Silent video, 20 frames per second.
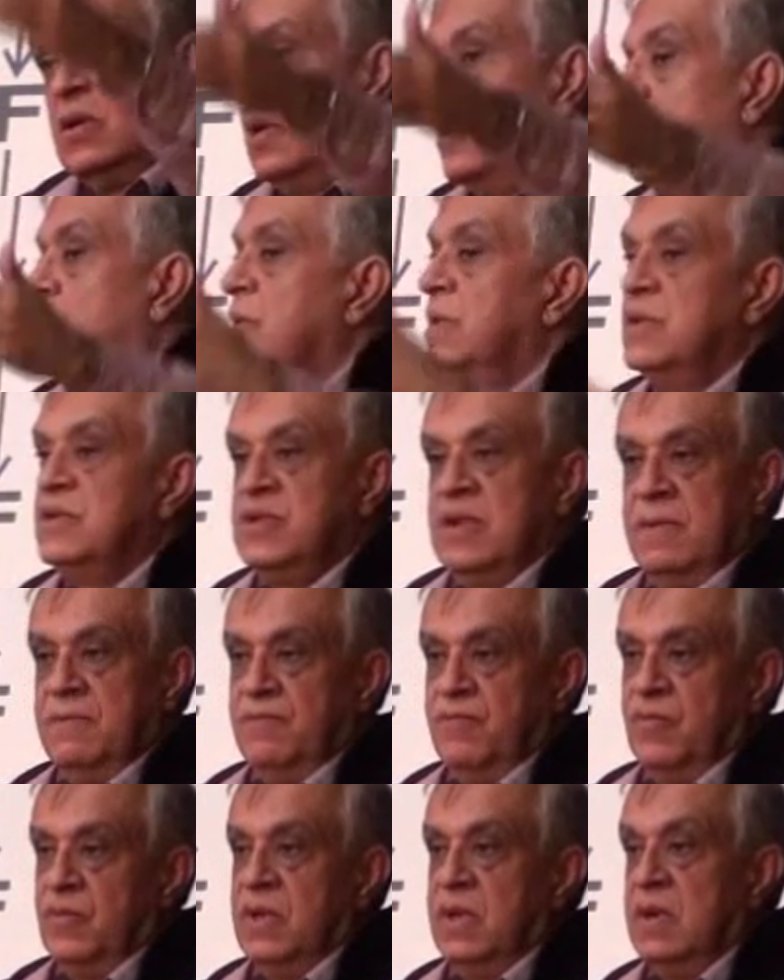are not all the same.
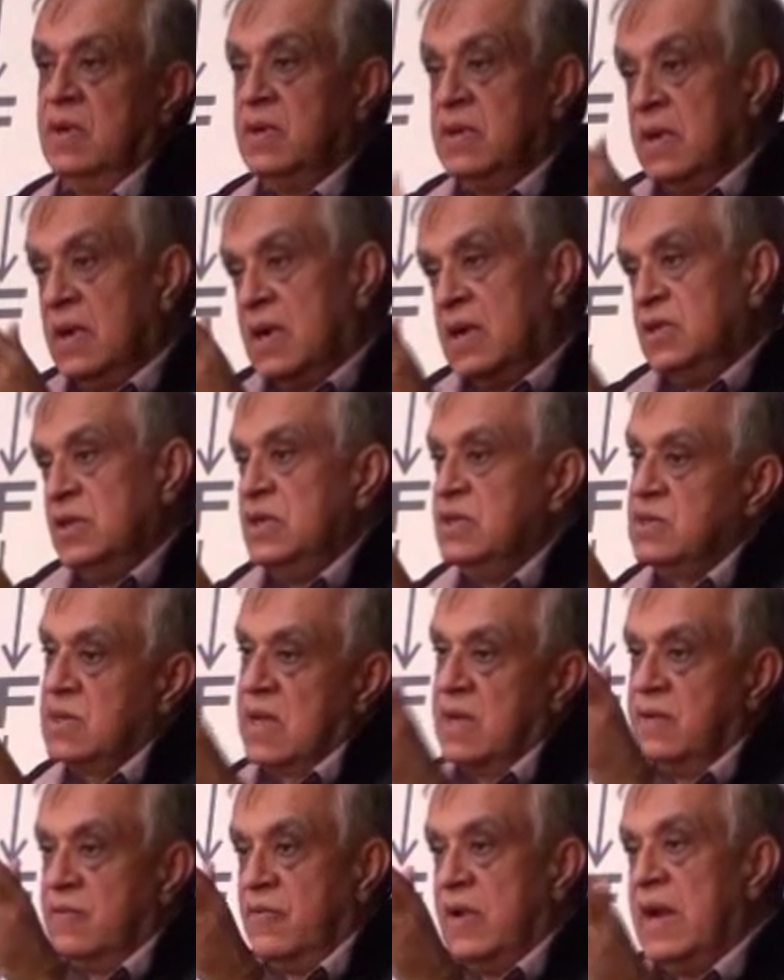There are these
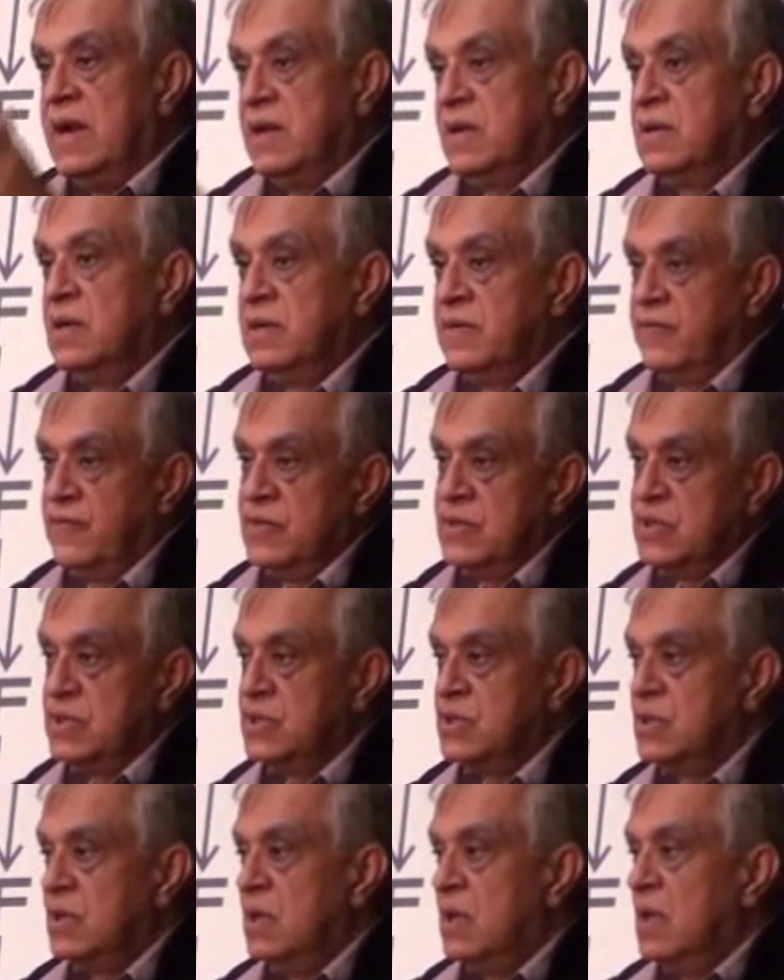kind of radical
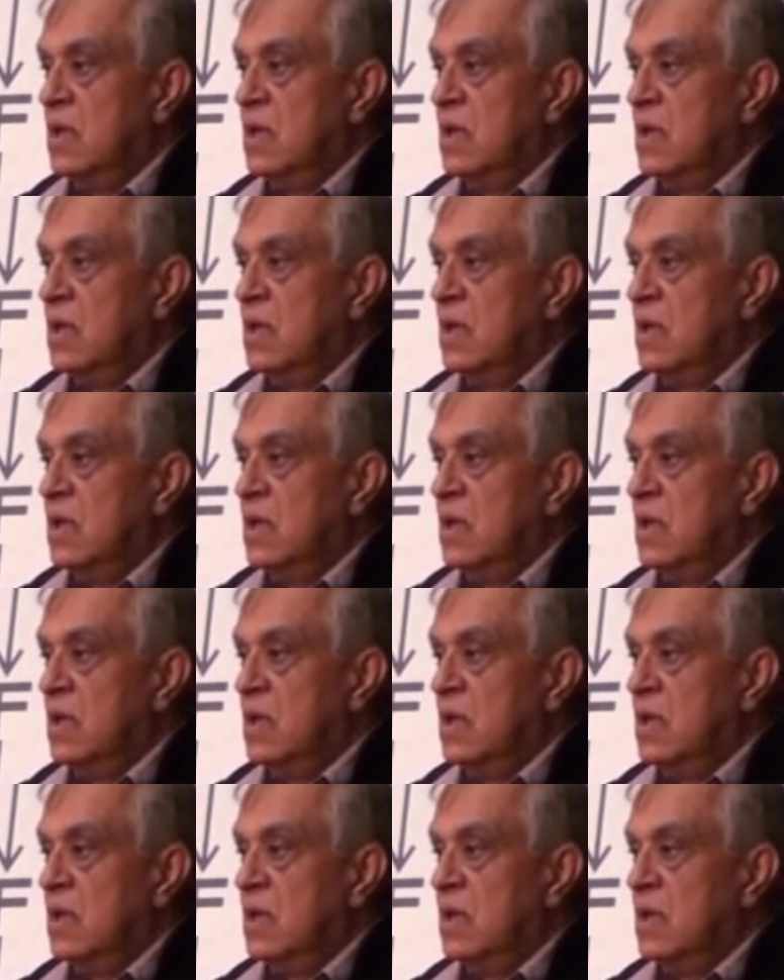differences.